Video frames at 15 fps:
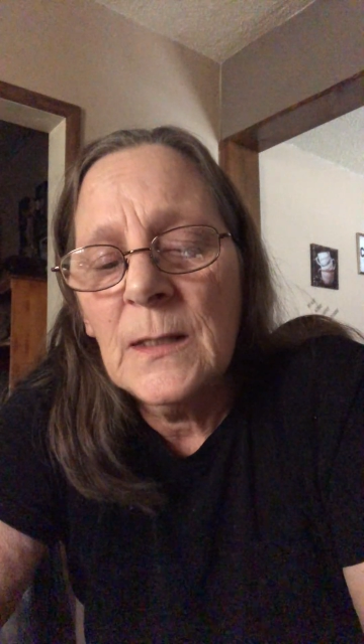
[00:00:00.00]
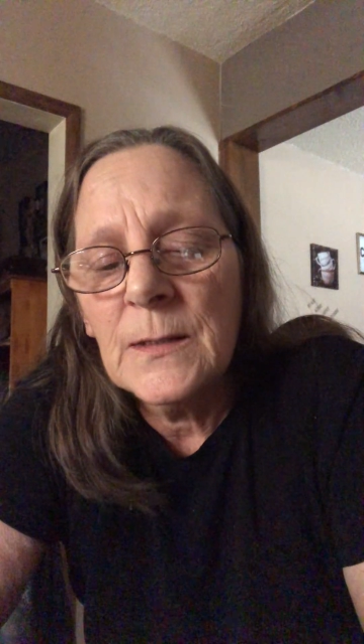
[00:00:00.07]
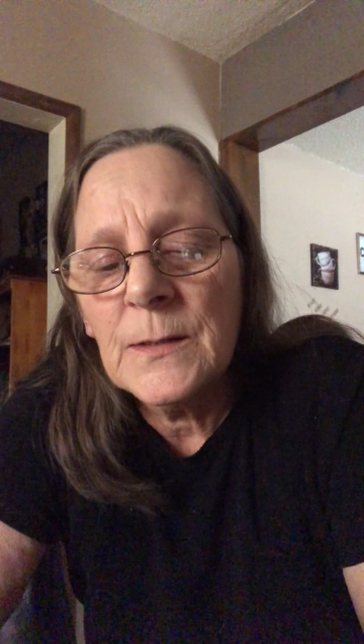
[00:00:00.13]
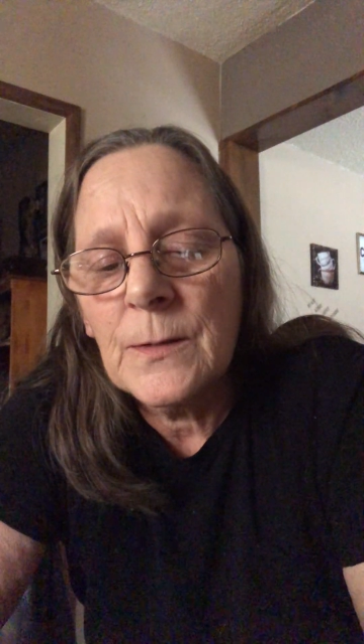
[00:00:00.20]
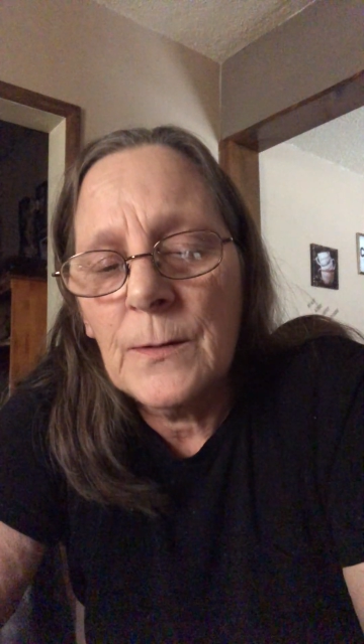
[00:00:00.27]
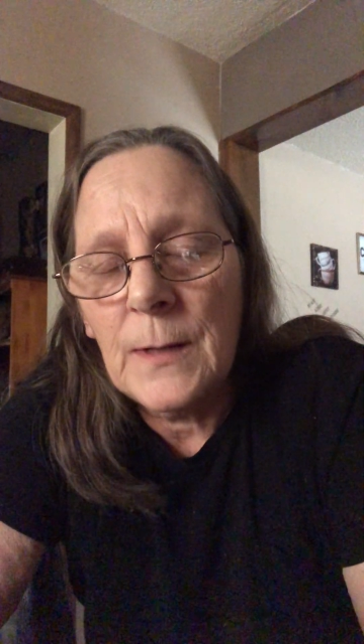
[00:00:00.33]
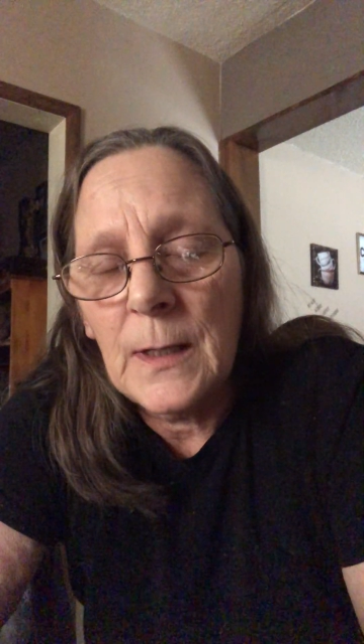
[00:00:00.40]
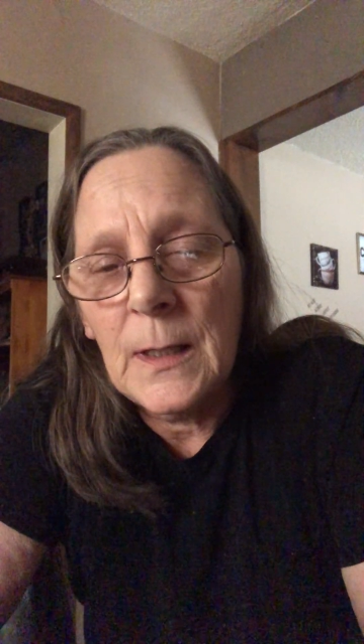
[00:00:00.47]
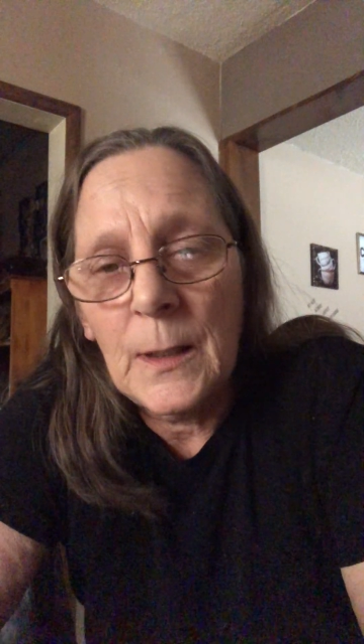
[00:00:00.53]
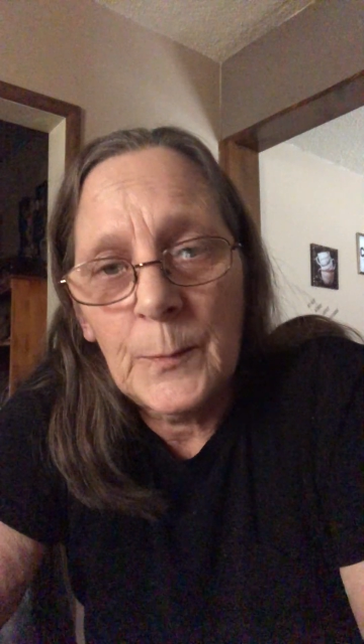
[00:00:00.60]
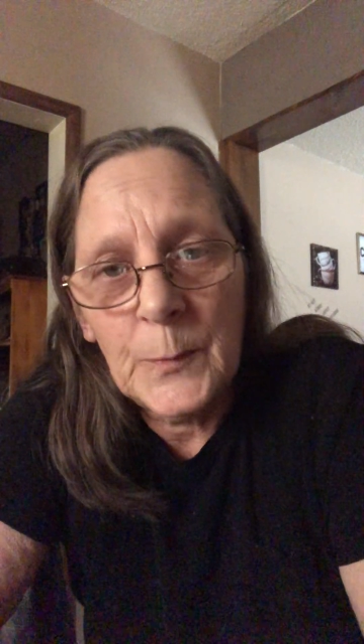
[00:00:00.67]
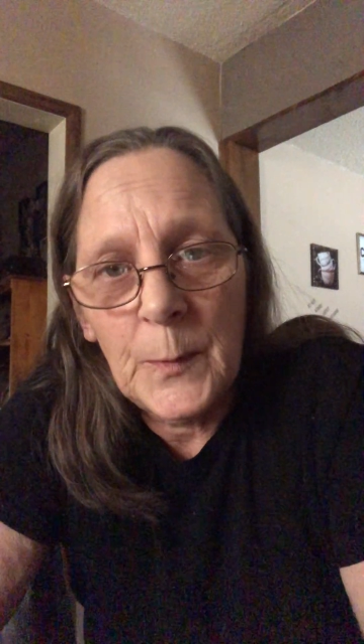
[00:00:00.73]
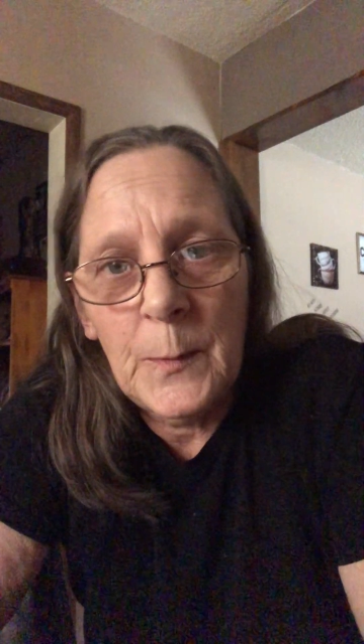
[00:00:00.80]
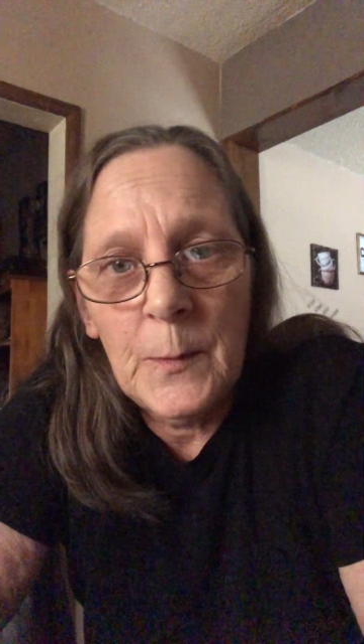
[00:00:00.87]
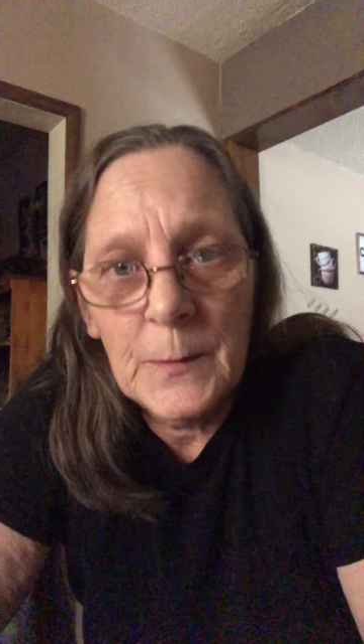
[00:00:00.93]
So they
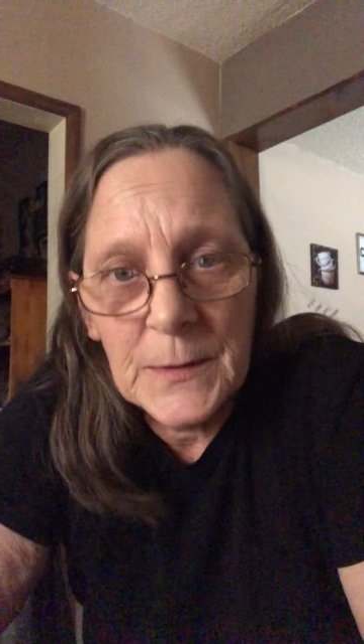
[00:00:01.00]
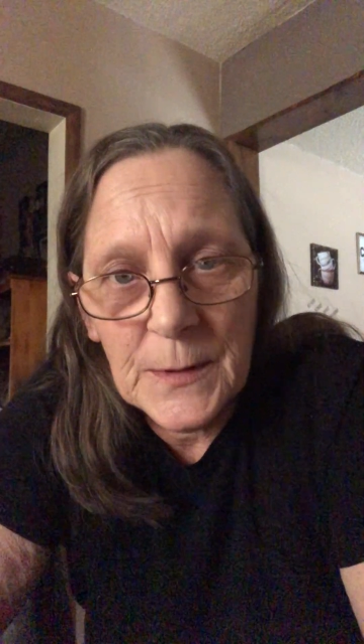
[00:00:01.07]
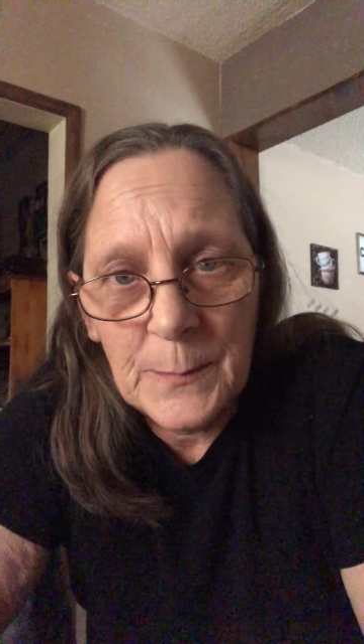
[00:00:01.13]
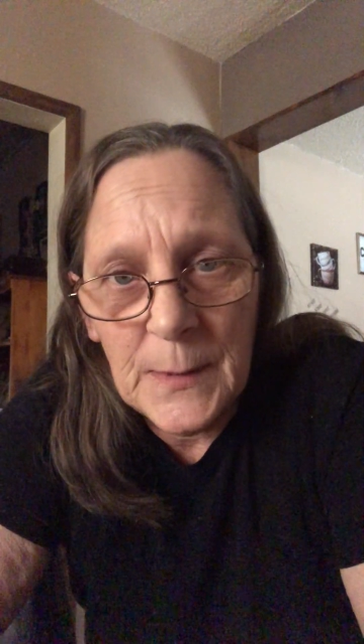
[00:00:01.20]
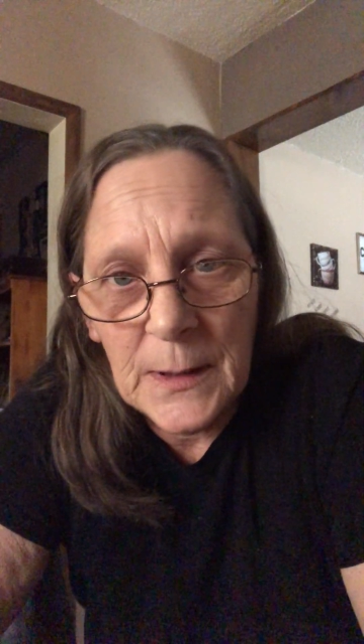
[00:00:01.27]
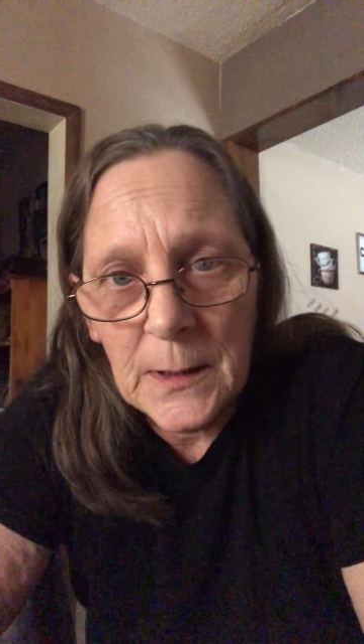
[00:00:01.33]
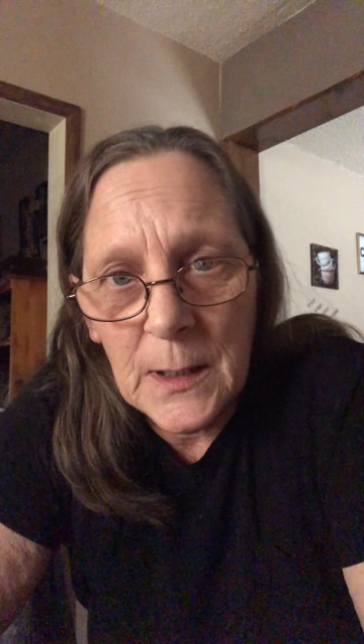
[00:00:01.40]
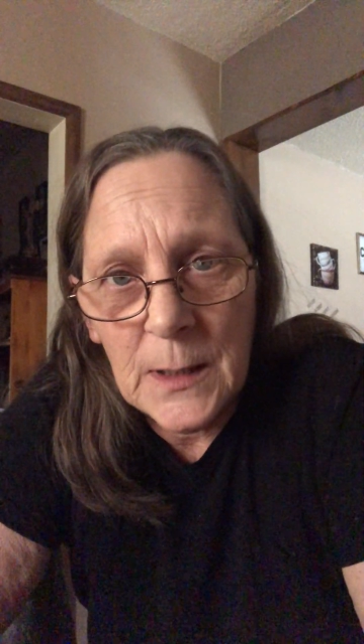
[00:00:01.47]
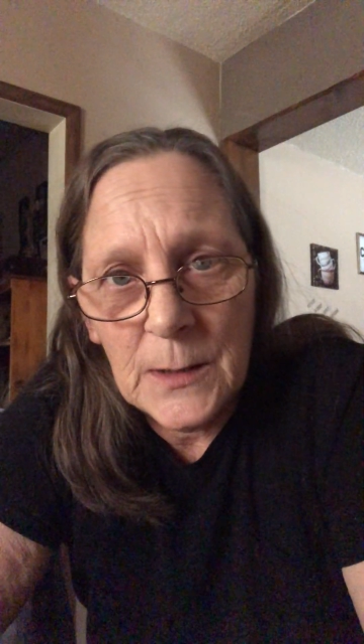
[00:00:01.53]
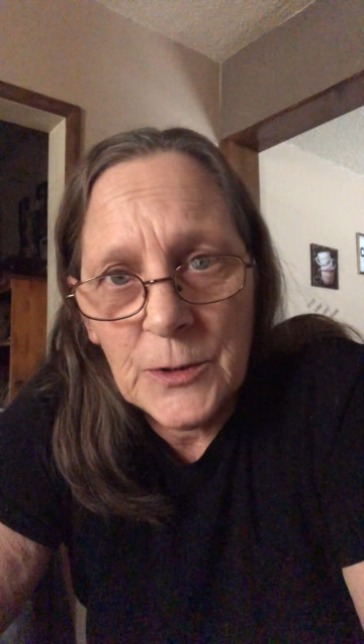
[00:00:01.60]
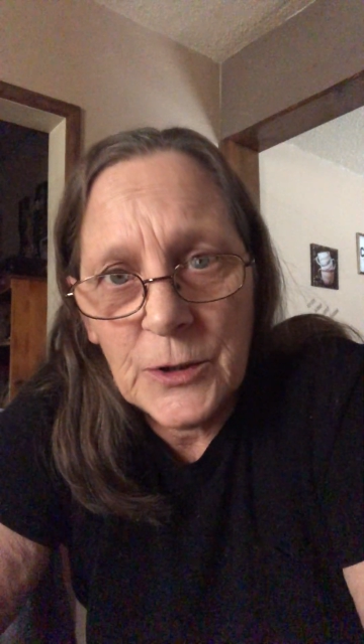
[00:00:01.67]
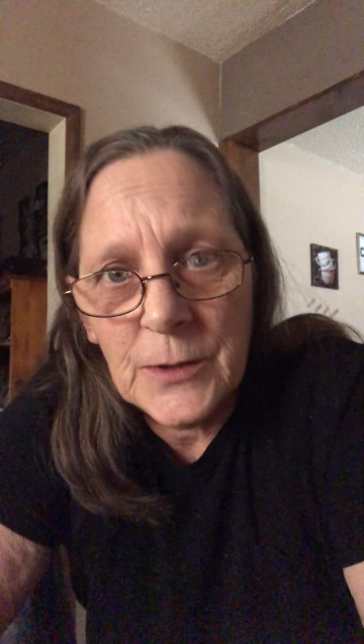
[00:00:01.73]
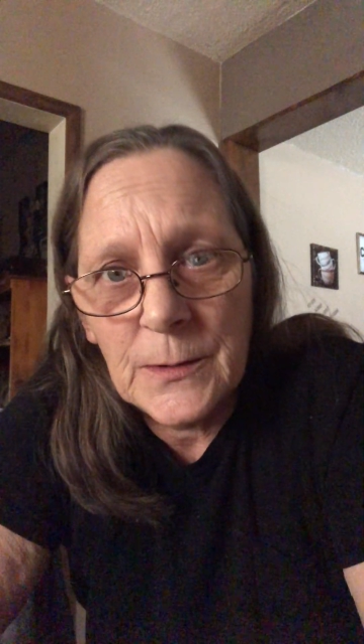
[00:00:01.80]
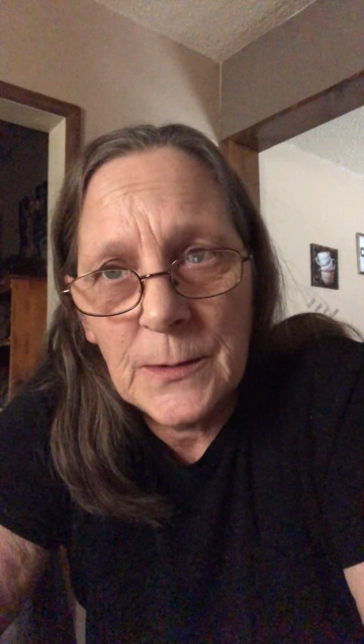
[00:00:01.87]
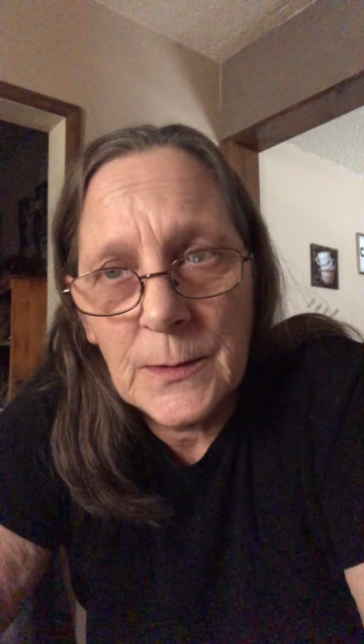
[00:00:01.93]
helped me with some
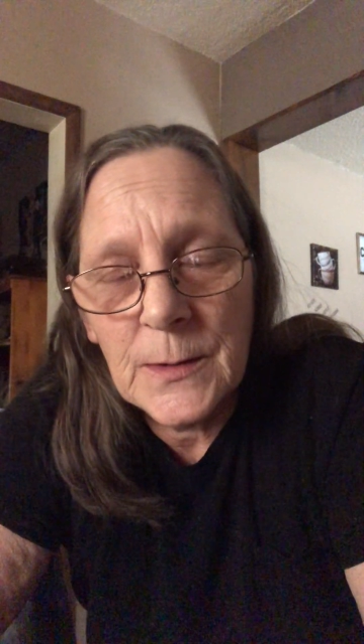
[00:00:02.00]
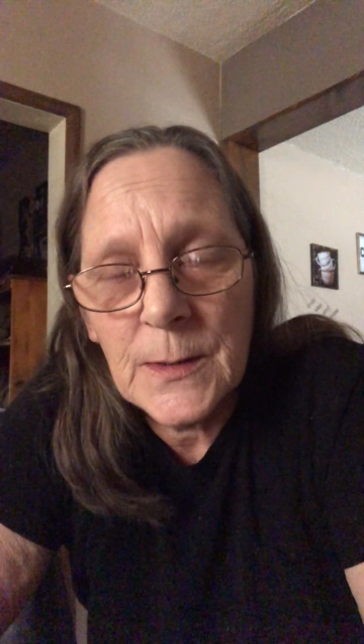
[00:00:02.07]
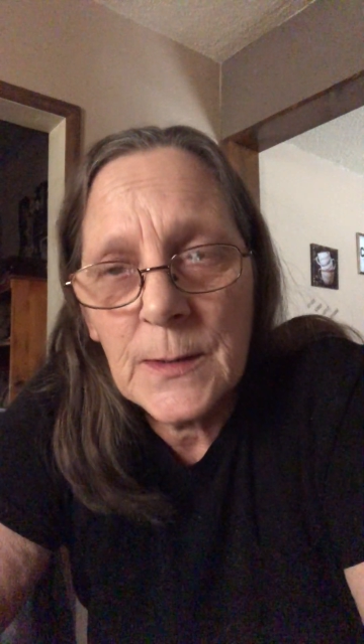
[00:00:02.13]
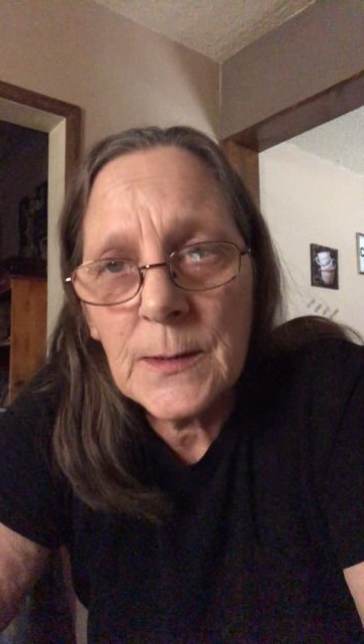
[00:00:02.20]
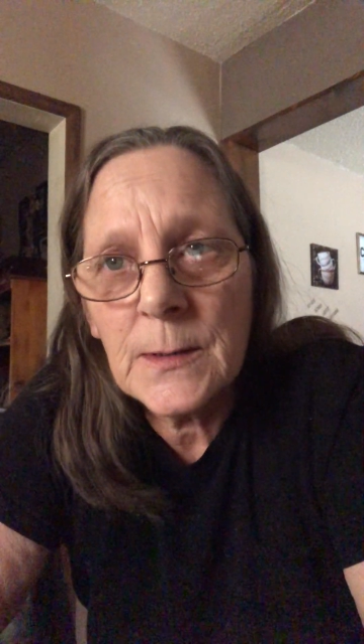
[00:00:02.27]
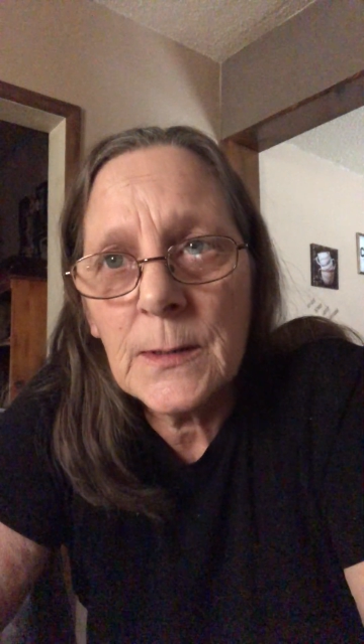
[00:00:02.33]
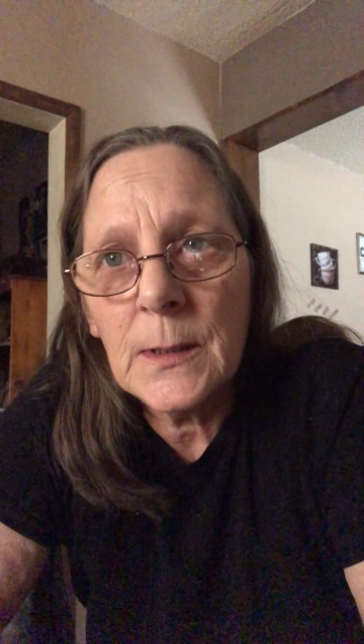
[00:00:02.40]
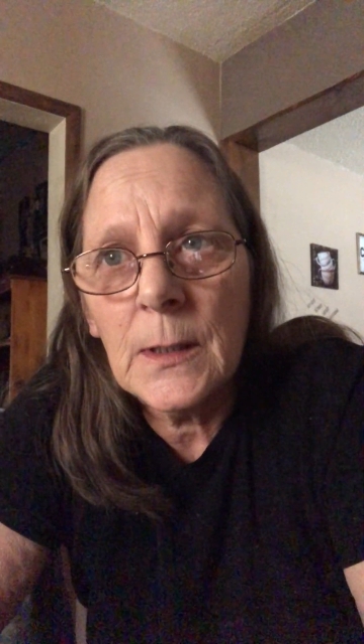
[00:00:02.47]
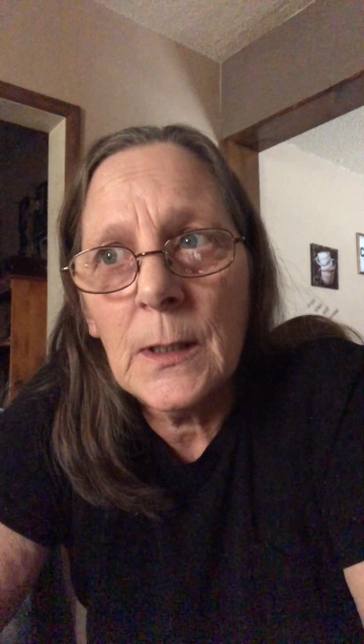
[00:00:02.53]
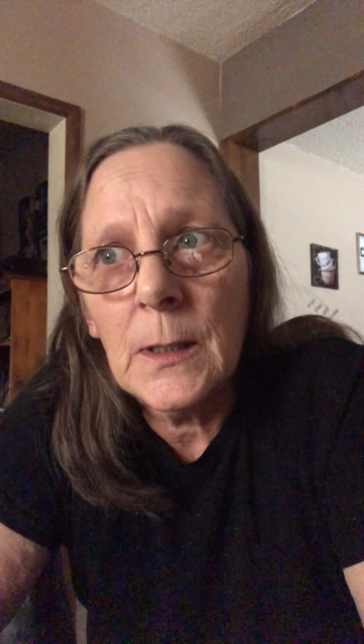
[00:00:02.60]
medications.